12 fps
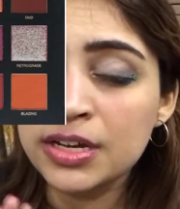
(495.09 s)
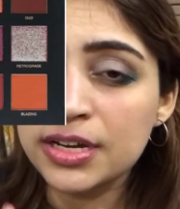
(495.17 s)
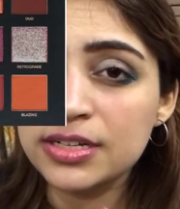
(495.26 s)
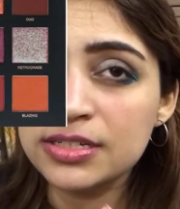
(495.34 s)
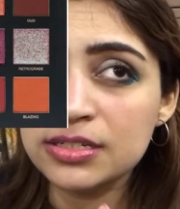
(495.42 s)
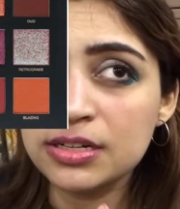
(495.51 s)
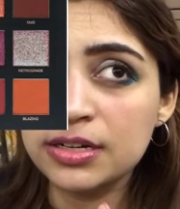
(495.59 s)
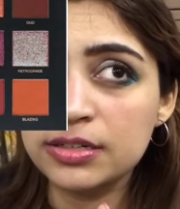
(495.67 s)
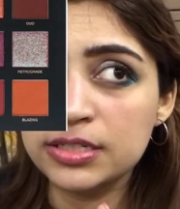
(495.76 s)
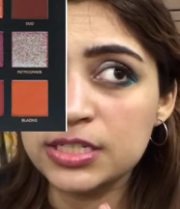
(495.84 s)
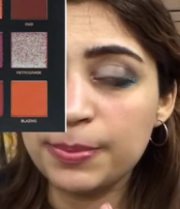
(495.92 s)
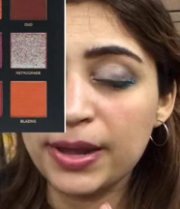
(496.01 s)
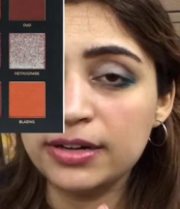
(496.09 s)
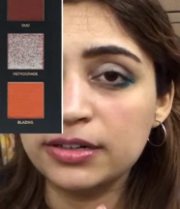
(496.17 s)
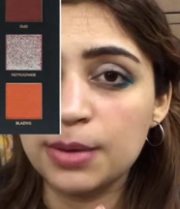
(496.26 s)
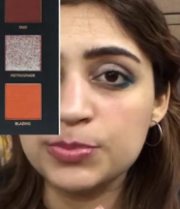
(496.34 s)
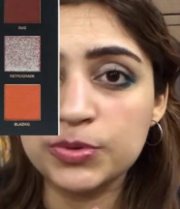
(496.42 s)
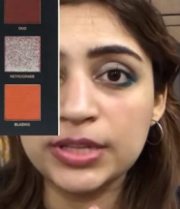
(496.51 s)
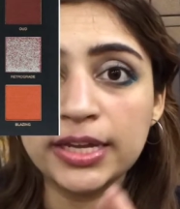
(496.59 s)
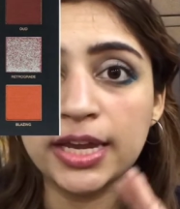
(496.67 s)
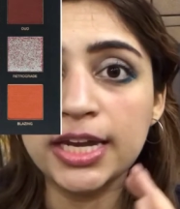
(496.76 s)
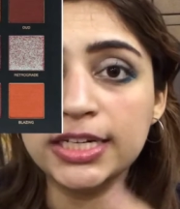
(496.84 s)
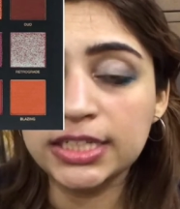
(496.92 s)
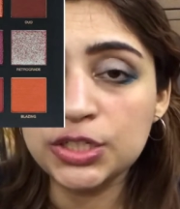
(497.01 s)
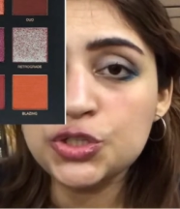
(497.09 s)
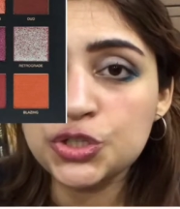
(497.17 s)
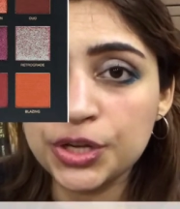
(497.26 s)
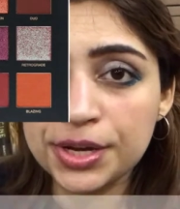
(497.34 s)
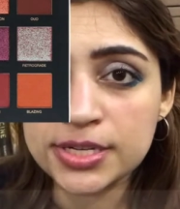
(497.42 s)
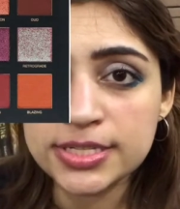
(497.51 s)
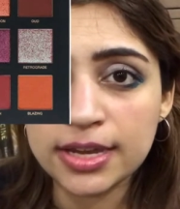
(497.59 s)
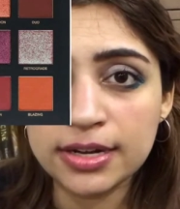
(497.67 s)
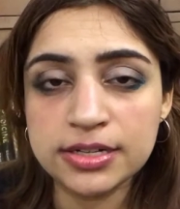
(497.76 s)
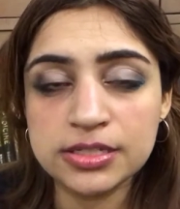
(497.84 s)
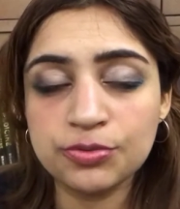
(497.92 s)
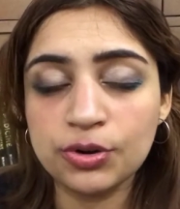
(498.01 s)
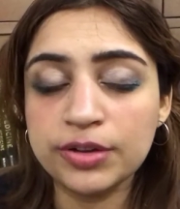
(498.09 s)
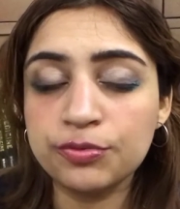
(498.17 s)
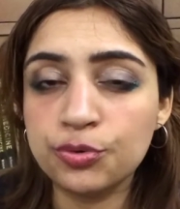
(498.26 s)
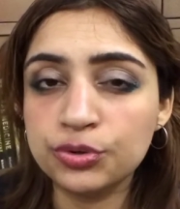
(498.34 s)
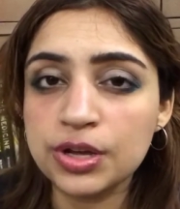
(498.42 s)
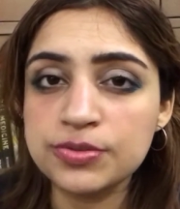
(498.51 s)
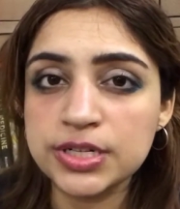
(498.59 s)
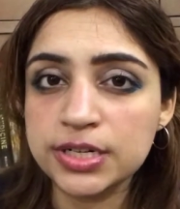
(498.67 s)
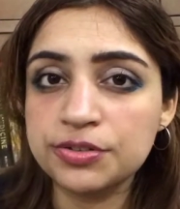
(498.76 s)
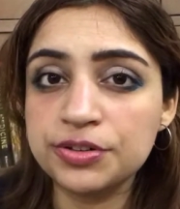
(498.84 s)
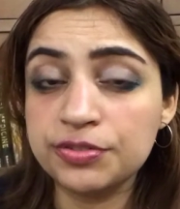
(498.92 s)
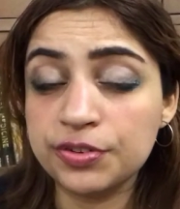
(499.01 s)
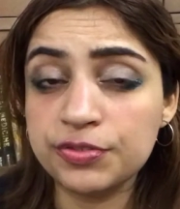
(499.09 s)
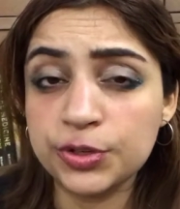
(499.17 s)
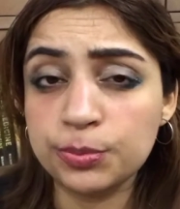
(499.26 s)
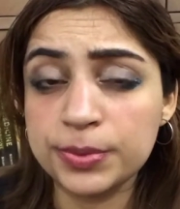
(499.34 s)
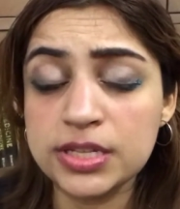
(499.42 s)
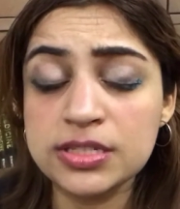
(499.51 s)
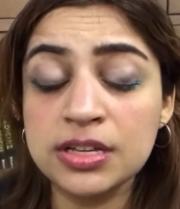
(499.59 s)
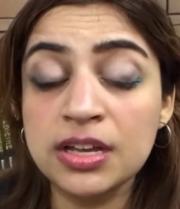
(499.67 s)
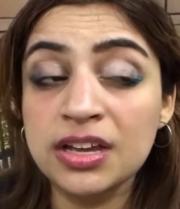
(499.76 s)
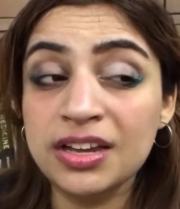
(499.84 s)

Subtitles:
This palette comes with like 18 shades, and it is for like 4850 rupees.